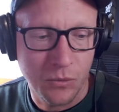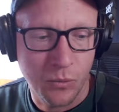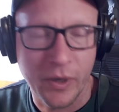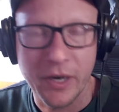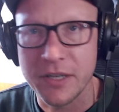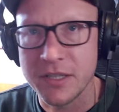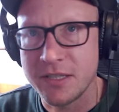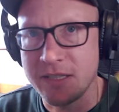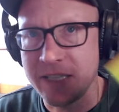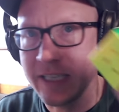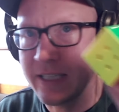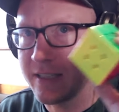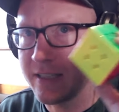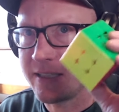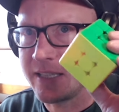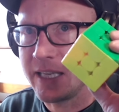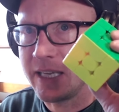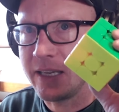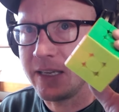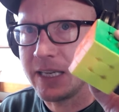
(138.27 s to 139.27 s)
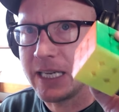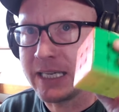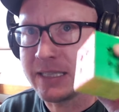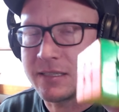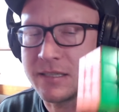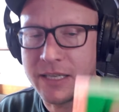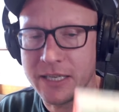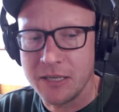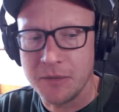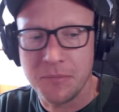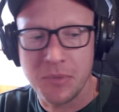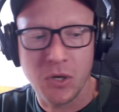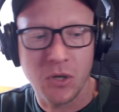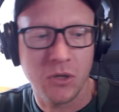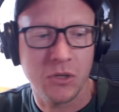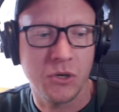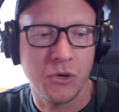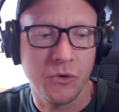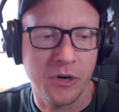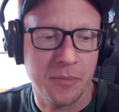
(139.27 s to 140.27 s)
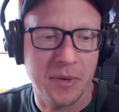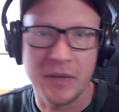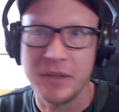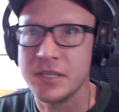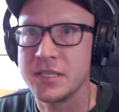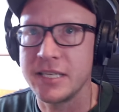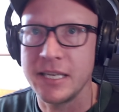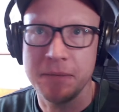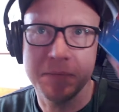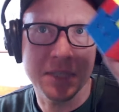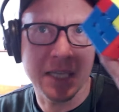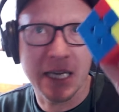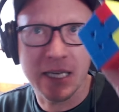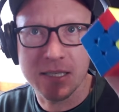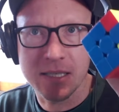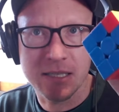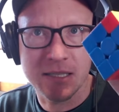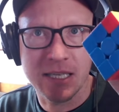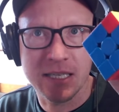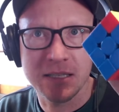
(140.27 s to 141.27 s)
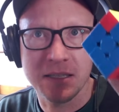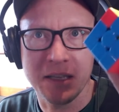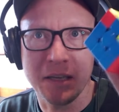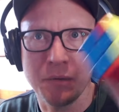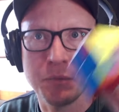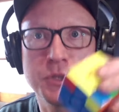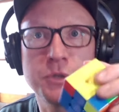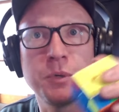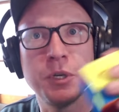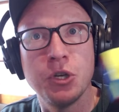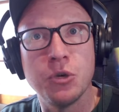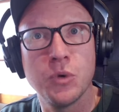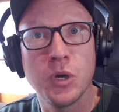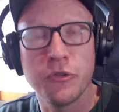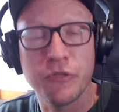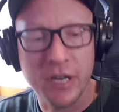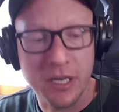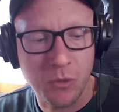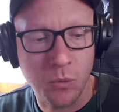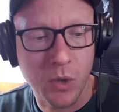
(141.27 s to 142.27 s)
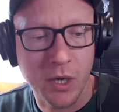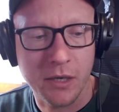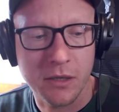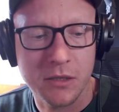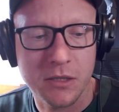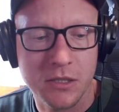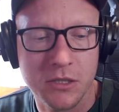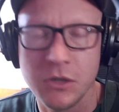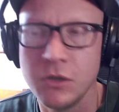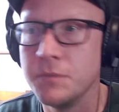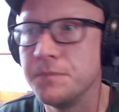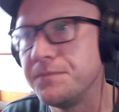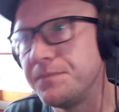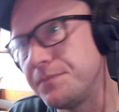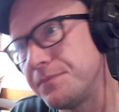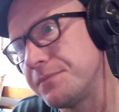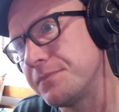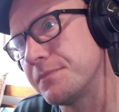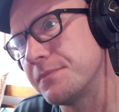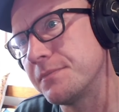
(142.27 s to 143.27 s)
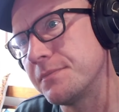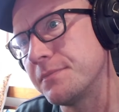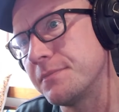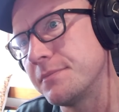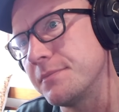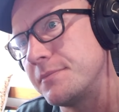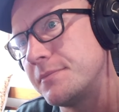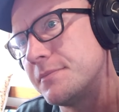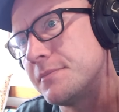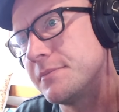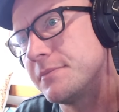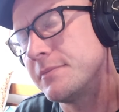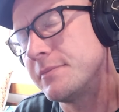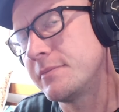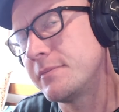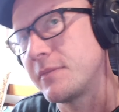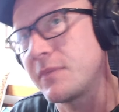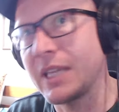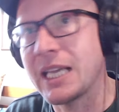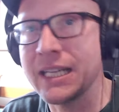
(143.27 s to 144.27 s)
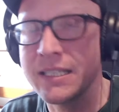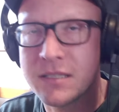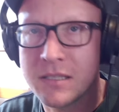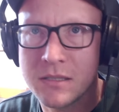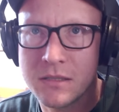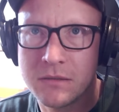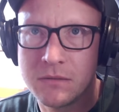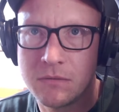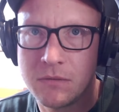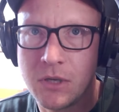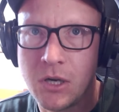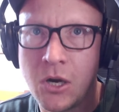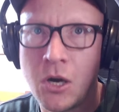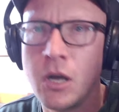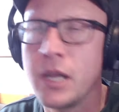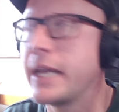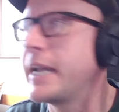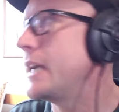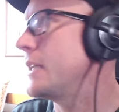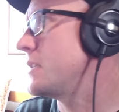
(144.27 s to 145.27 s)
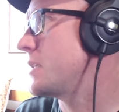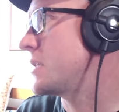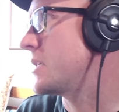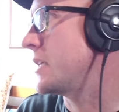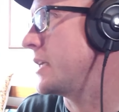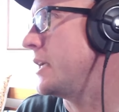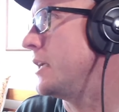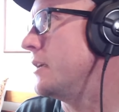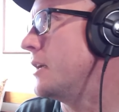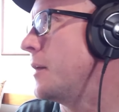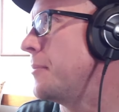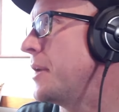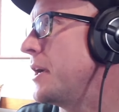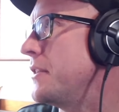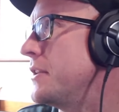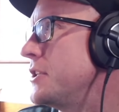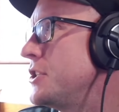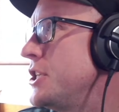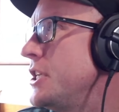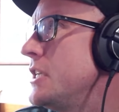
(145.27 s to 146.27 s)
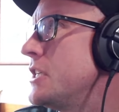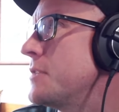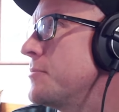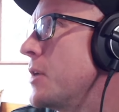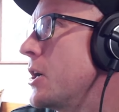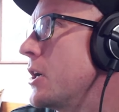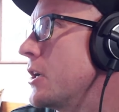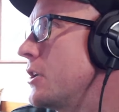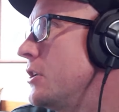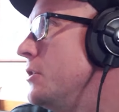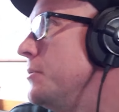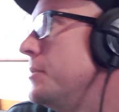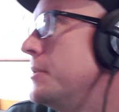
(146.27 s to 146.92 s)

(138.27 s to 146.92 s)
Whereas this thing has like a ball core about the same size as this thing, which we know already works. So that's all I had to say about the Qiyi SC-S.